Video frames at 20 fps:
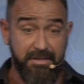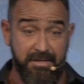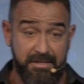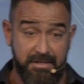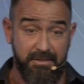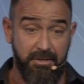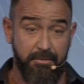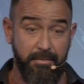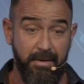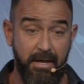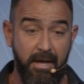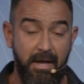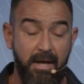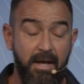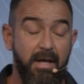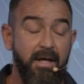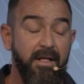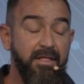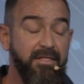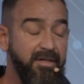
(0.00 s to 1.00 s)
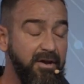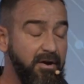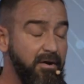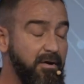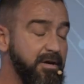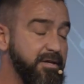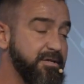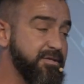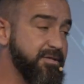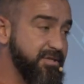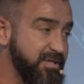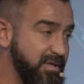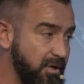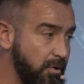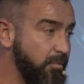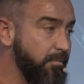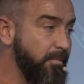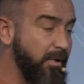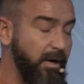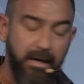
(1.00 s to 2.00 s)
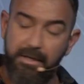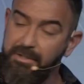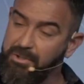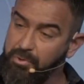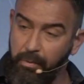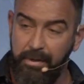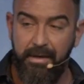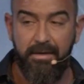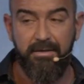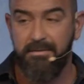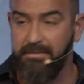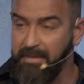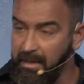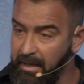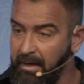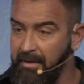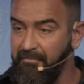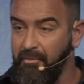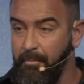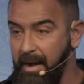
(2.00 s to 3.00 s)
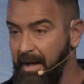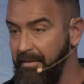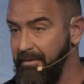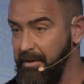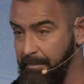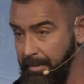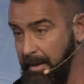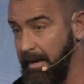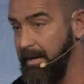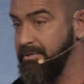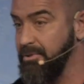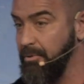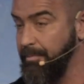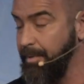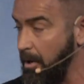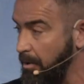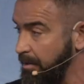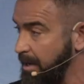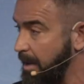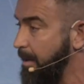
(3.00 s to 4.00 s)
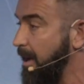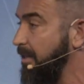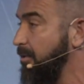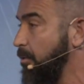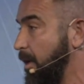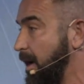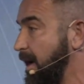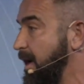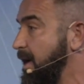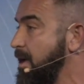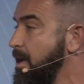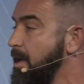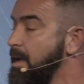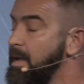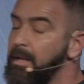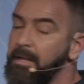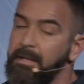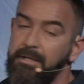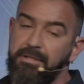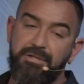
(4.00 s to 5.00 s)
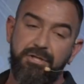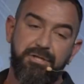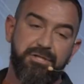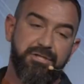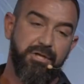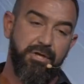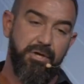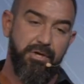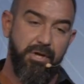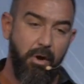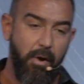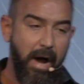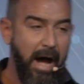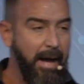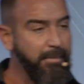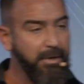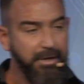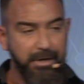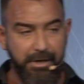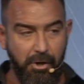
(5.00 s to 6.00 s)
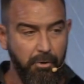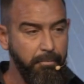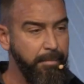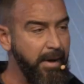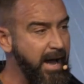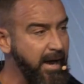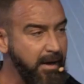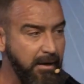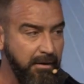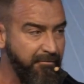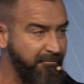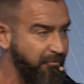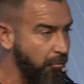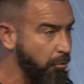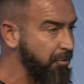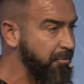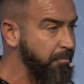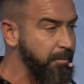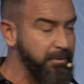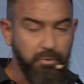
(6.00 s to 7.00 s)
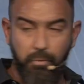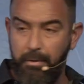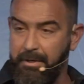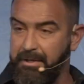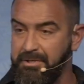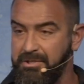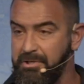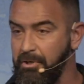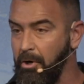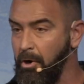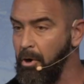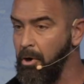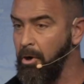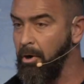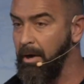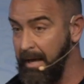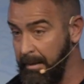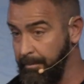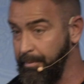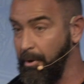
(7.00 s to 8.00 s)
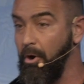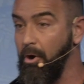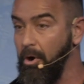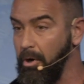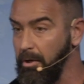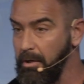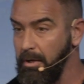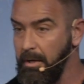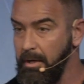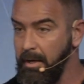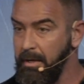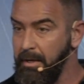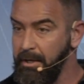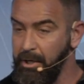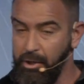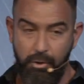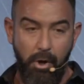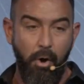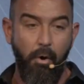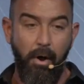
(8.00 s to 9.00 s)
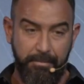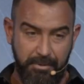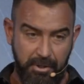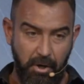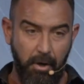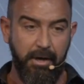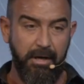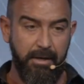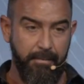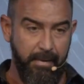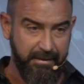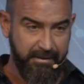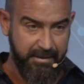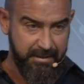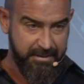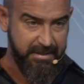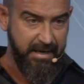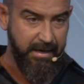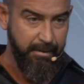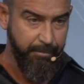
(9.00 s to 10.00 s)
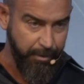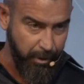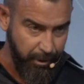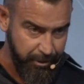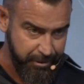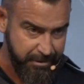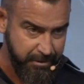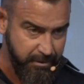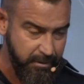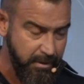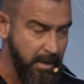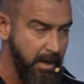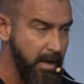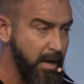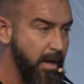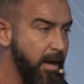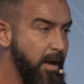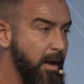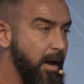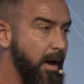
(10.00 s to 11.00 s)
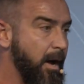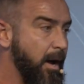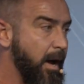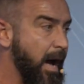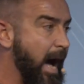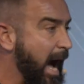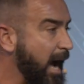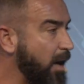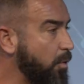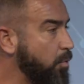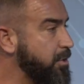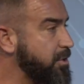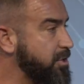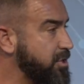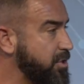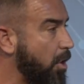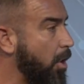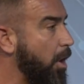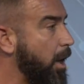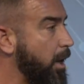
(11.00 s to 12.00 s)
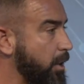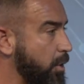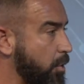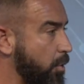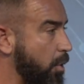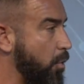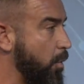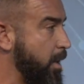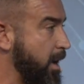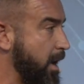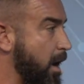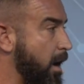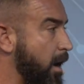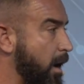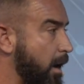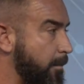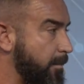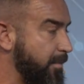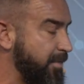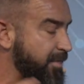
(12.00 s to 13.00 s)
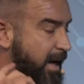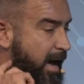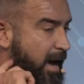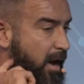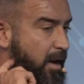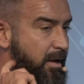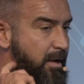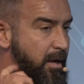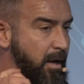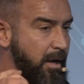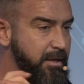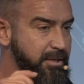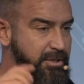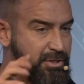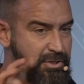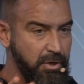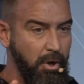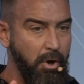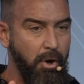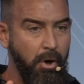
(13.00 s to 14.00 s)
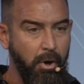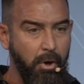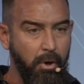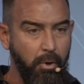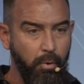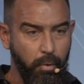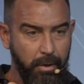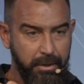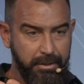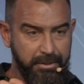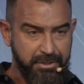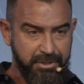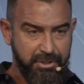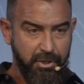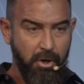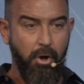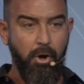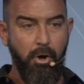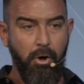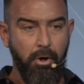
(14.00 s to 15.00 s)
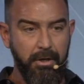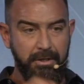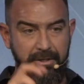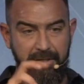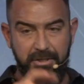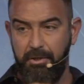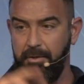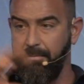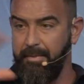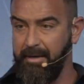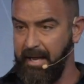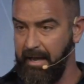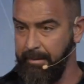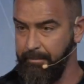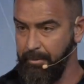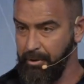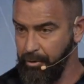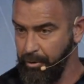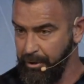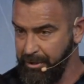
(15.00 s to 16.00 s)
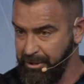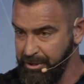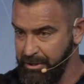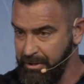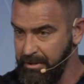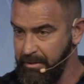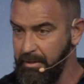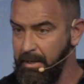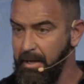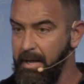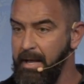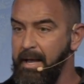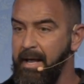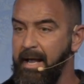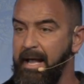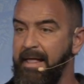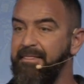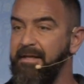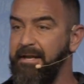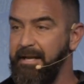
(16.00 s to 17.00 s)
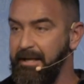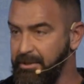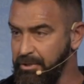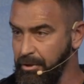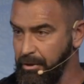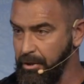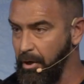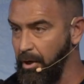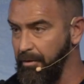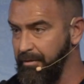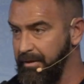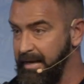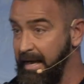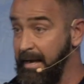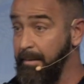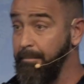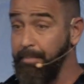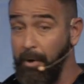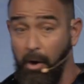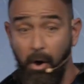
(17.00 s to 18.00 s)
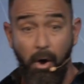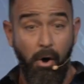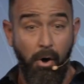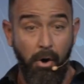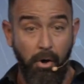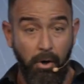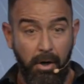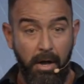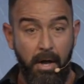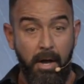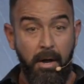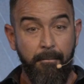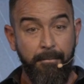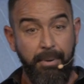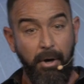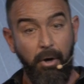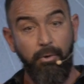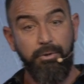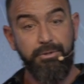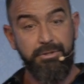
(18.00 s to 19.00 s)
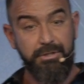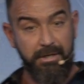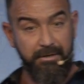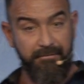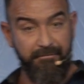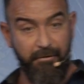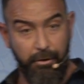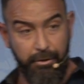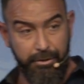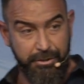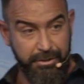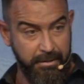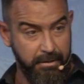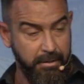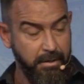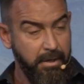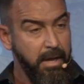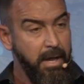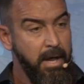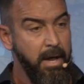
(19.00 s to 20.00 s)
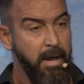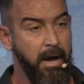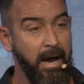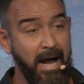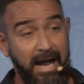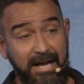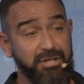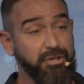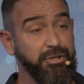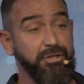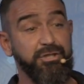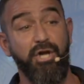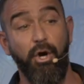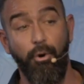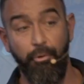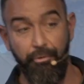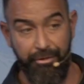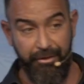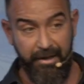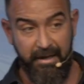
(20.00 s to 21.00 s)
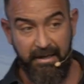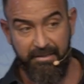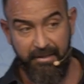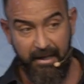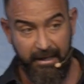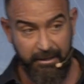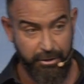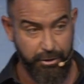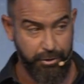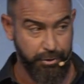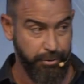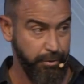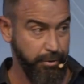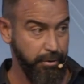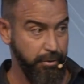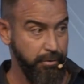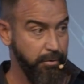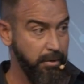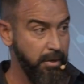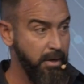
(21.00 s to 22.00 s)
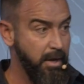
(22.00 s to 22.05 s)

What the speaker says: listen to me, there is so much we love about the Apostle Paul. Now, by the way, just so you know, I'm going to go back and forth between Saul and Paul. You know I'm talking about the same person. I was taught growing up that Saul was Saul until he became a Christian, and then he took on the name Paul post-conversion. I actually don't think that's true.